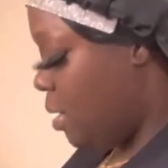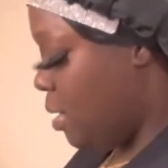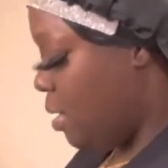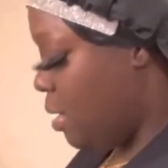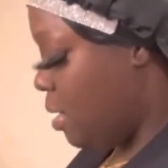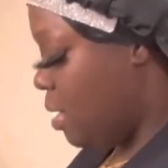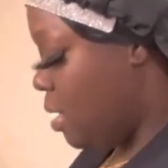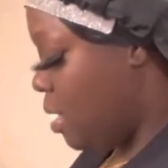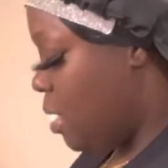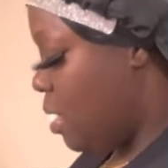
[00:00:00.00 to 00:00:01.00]

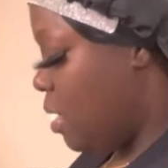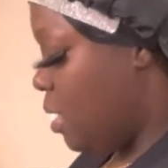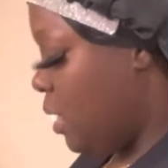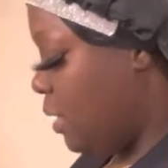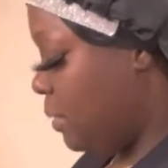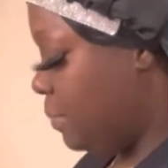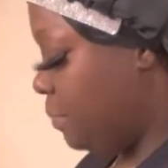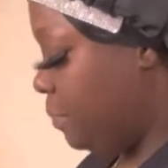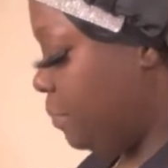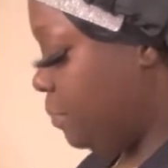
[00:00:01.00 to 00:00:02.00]

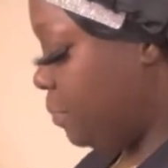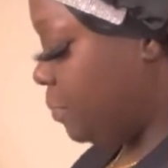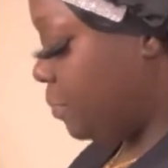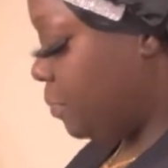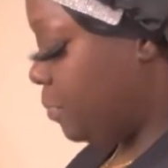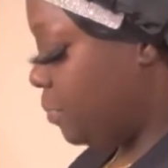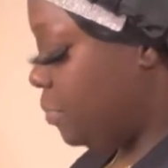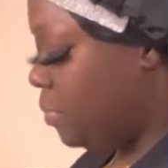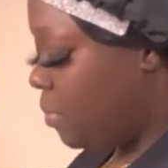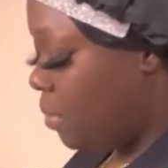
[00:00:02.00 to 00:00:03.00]

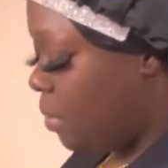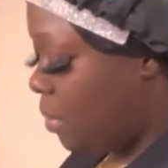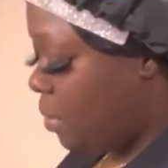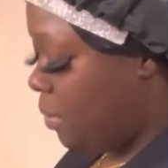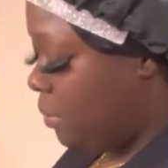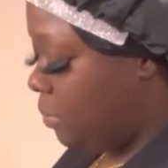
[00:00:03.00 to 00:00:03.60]
Nothing is said.